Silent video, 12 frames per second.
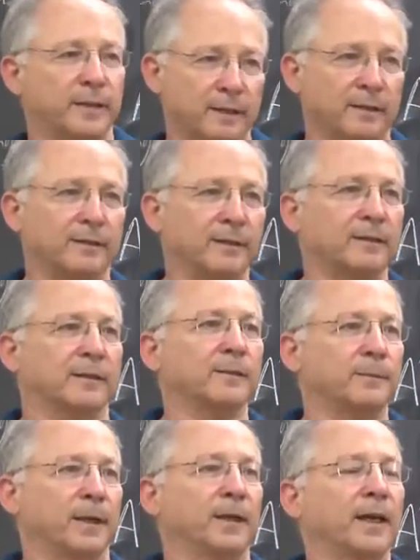then it is
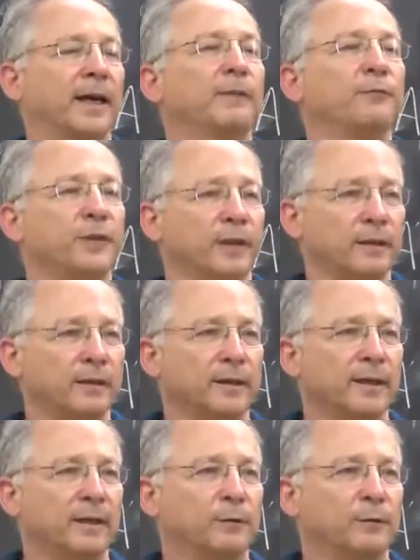a heavier